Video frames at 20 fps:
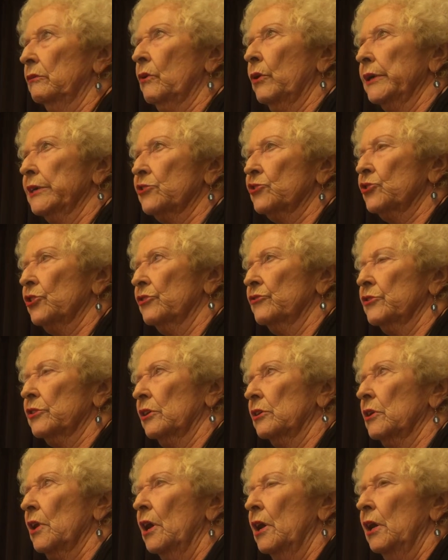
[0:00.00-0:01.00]
questions,
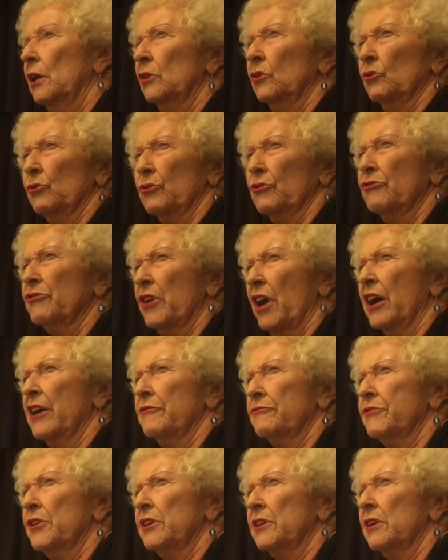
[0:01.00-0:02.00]
and Lorna and I
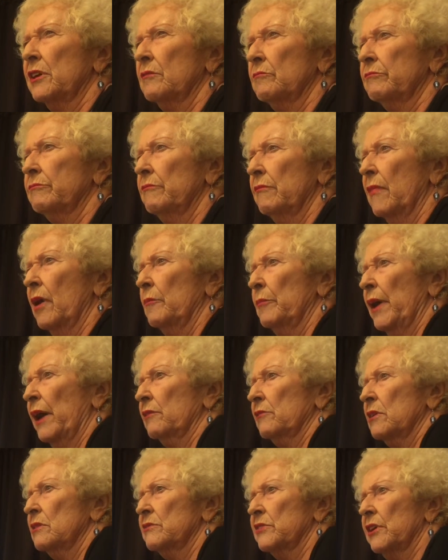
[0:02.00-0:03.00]
have written
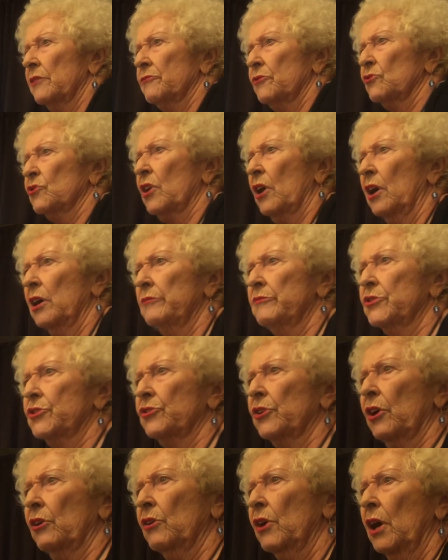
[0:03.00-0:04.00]
about it several times,
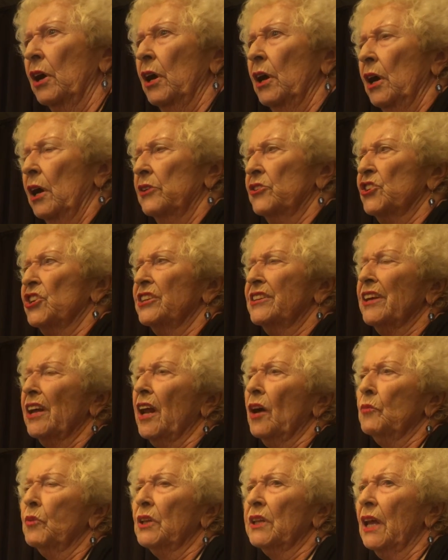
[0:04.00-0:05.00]
And she said,
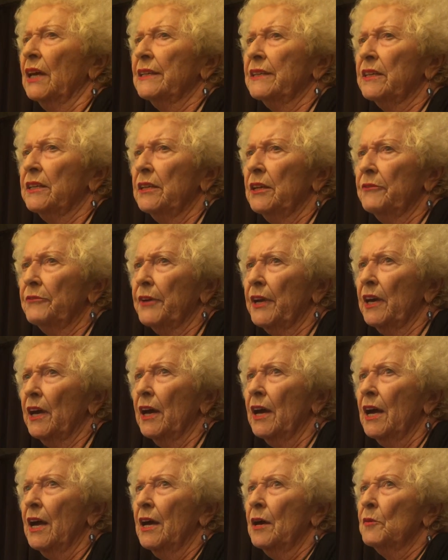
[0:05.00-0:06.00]
I would like to live
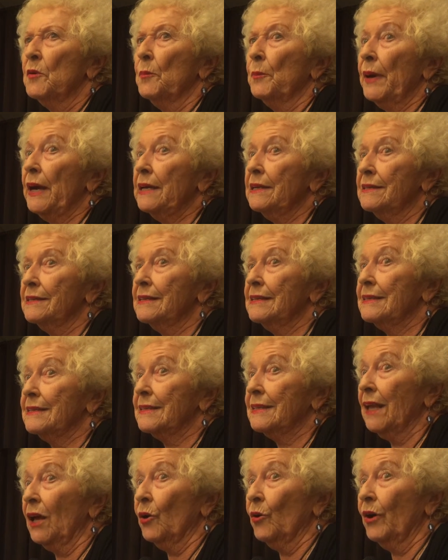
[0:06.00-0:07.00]
here. The pace is
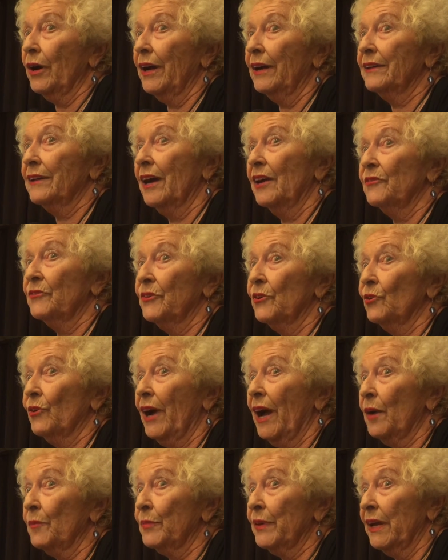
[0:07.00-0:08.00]
slower, and I feel
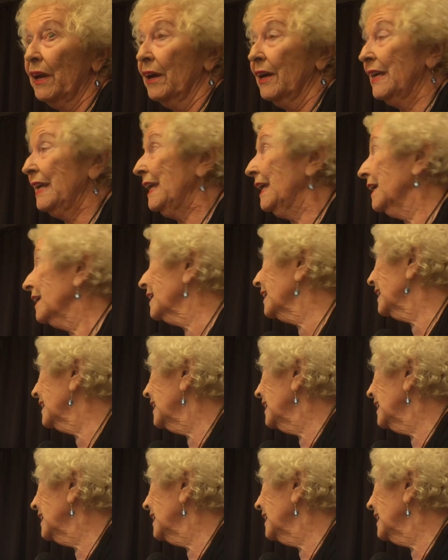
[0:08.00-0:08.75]
happier here.